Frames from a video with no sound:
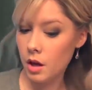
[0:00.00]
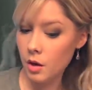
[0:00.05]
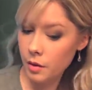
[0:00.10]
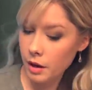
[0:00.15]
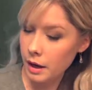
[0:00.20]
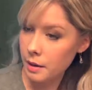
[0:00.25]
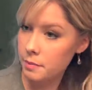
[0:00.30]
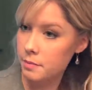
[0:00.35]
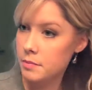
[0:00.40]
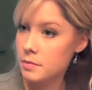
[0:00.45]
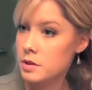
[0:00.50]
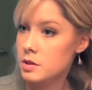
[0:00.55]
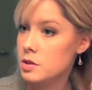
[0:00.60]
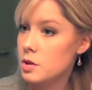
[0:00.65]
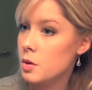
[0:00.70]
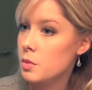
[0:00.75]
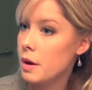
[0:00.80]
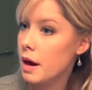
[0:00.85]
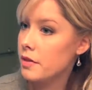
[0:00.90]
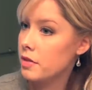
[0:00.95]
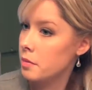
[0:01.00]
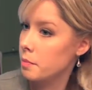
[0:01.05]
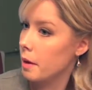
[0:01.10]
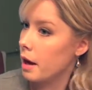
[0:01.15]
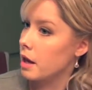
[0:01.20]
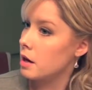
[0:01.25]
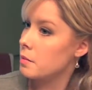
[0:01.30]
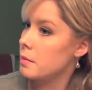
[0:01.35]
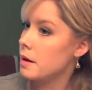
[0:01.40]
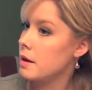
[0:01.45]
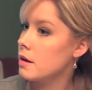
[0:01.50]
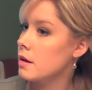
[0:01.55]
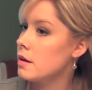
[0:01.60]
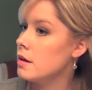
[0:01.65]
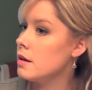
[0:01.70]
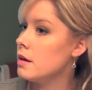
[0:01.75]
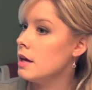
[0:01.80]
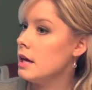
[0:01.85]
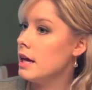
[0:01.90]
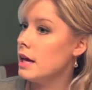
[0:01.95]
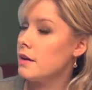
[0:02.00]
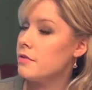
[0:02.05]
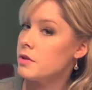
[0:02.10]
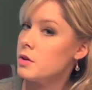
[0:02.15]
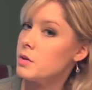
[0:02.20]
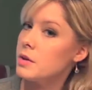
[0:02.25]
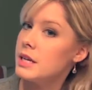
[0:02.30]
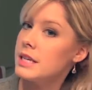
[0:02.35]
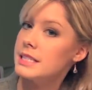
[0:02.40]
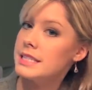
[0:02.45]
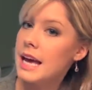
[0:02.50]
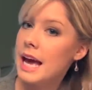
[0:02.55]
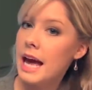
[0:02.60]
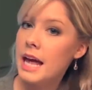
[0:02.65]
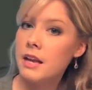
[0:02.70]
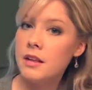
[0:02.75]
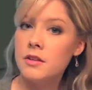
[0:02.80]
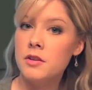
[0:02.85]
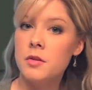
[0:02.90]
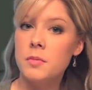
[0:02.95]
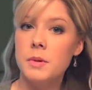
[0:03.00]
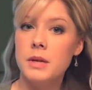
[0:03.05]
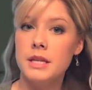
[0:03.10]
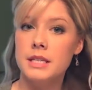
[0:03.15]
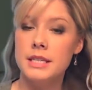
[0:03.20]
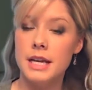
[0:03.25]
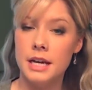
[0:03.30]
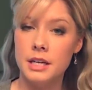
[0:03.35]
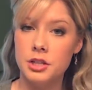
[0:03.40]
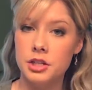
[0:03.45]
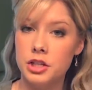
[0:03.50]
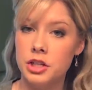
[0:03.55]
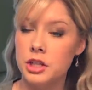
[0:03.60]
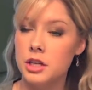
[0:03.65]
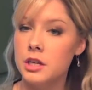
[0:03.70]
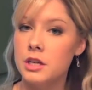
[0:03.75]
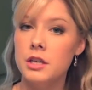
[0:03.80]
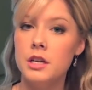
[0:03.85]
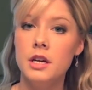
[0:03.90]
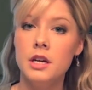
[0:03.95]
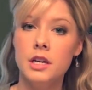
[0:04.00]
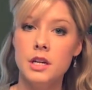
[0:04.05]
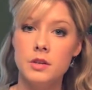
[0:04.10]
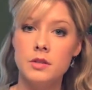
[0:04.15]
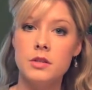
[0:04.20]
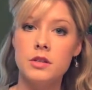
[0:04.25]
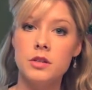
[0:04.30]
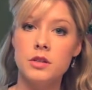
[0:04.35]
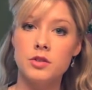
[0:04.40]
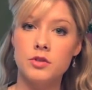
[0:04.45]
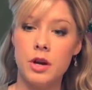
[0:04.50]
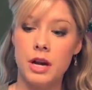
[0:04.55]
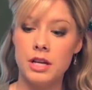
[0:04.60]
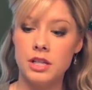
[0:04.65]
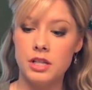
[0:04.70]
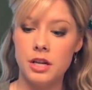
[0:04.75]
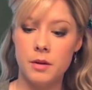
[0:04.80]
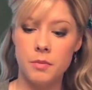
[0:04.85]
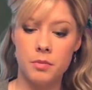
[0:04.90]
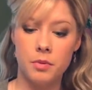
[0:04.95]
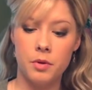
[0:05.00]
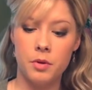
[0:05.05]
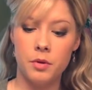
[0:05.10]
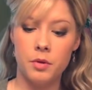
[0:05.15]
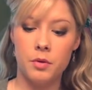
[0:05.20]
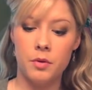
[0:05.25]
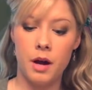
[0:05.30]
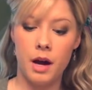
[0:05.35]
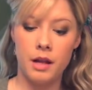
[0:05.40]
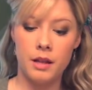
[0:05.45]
Okay, so around the bottom, if you need to add a little bit of texture, use a little dry shampoo.